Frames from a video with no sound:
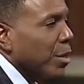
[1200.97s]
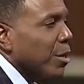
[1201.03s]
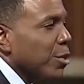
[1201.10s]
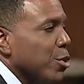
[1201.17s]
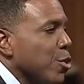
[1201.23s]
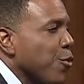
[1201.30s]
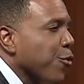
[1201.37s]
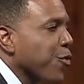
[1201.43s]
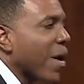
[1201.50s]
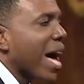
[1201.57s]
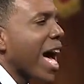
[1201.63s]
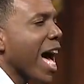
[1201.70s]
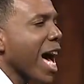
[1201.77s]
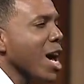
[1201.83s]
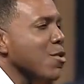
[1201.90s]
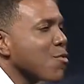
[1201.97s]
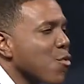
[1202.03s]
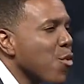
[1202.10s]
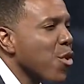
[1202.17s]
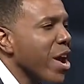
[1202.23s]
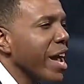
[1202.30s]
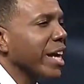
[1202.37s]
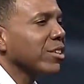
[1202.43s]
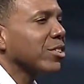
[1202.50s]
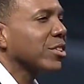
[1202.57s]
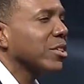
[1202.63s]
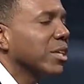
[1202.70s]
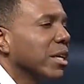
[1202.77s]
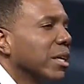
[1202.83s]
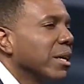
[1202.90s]
You find rest
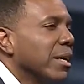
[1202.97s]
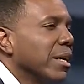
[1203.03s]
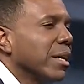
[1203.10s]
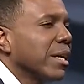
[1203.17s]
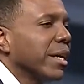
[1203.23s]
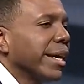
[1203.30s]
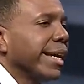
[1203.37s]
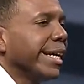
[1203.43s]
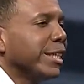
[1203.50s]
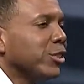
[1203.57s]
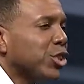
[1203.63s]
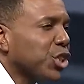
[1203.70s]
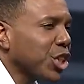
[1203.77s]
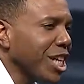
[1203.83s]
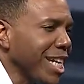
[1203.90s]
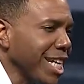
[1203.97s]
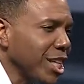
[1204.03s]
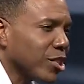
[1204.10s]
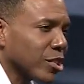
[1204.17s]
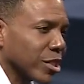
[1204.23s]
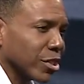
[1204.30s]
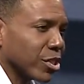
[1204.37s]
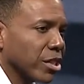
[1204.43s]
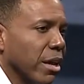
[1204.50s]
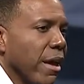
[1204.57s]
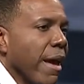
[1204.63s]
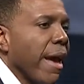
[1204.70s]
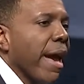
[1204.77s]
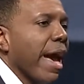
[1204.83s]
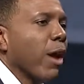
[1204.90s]
in Jesus
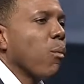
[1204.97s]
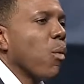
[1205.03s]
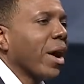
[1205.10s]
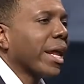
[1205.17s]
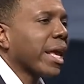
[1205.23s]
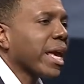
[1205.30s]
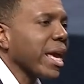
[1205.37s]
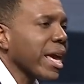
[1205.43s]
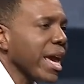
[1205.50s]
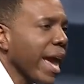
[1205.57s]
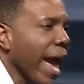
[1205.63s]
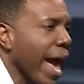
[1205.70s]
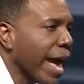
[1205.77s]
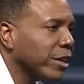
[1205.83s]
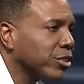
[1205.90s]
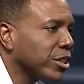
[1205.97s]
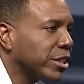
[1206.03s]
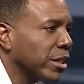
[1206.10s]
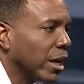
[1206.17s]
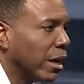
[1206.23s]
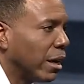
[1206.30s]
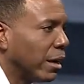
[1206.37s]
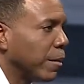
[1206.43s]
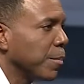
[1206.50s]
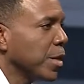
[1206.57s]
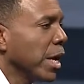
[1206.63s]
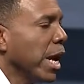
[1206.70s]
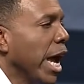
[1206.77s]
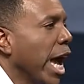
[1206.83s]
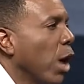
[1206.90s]
and what he has done
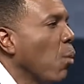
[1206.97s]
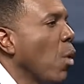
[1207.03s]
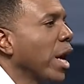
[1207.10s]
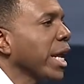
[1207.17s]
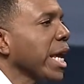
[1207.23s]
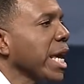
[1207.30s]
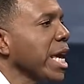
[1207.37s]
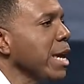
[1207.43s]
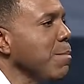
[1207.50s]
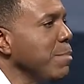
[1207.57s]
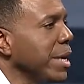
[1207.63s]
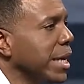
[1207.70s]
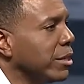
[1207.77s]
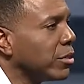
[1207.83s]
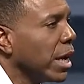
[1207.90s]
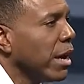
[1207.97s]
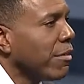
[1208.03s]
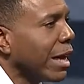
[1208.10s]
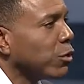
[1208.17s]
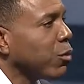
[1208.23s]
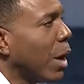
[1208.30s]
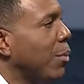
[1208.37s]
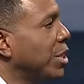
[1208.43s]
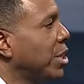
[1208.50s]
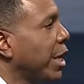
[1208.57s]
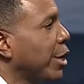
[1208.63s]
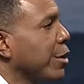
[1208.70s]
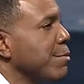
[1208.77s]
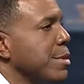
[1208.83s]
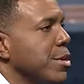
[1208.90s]
and what he means. That's why we
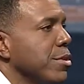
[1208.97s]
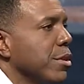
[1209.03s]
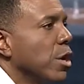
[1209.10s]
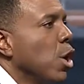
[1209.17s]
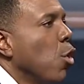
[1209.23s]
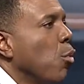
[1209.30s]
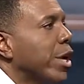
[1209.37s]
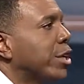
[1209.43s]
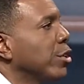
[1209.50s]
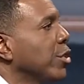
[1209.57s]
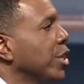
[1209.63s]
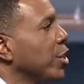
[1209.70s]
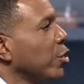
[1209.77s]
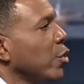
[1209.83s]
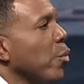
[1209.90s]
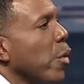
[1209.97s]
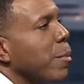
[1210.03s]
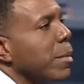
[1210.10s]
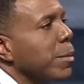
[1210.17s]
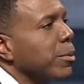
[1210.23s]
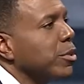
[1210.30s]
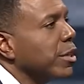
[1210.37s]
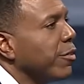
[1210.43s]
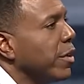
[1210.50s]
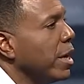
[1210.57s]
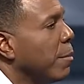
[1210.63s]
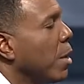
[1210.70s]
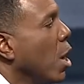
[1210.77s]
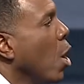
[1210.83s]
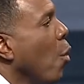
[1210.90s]
take communion. We do this in remembrance of him.